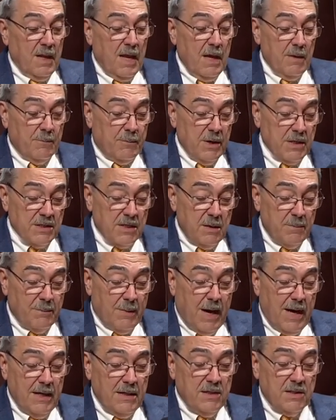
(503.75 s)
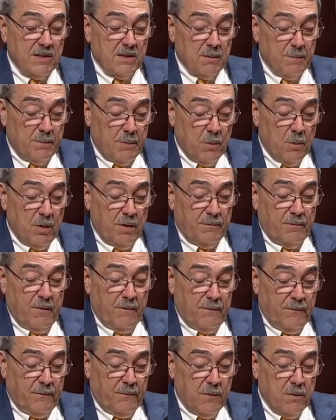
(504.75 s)
and President Biden's support
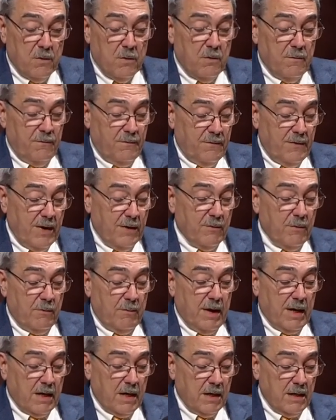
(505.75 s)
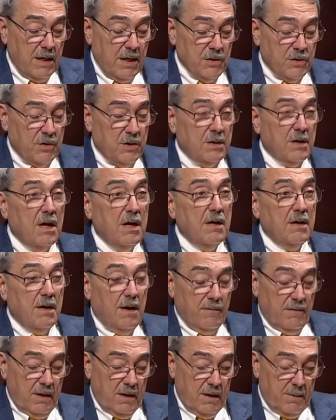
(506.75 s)
for full federal recognition
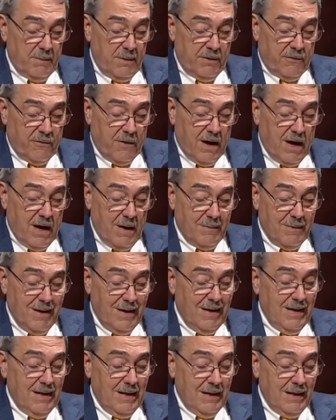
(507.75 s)
of the Lumbee Tribe.